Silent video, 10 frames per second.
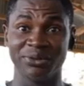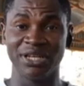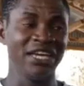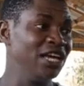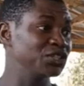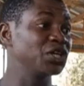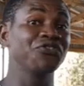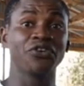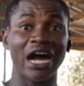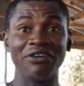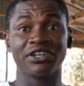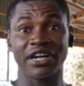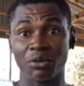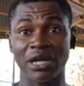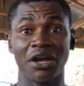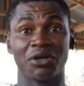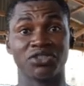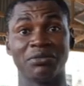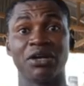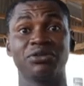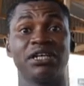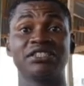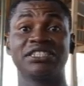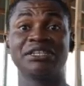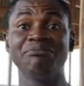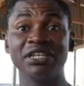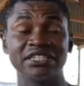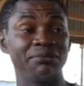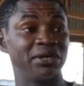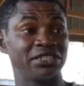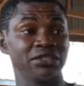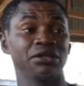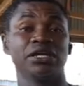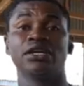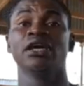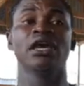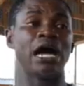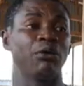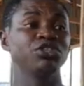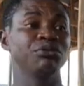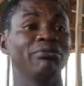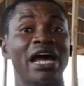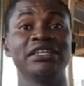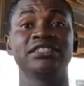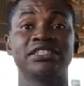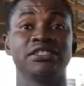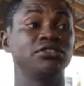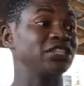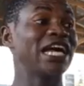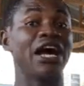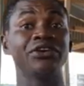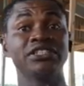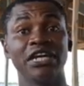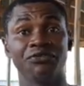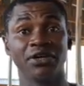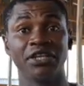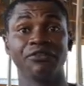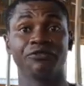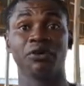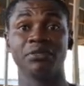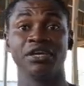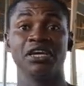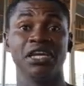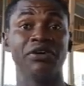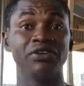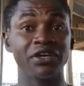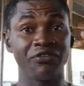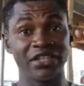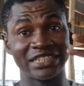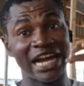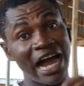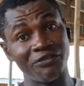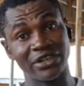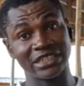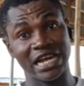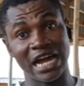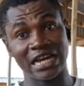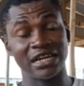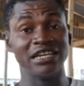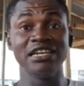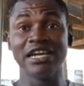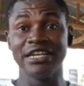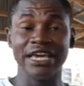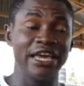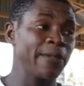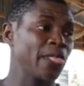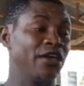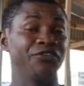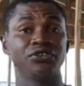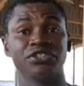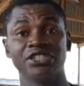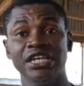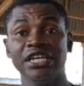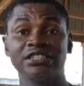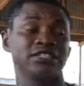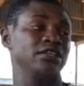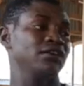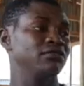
away. So if you have a regular customer, you just meet the person, okay, I want to be buying this thing, just arrange them for me. Even if it is half a sack in a day, if you see it,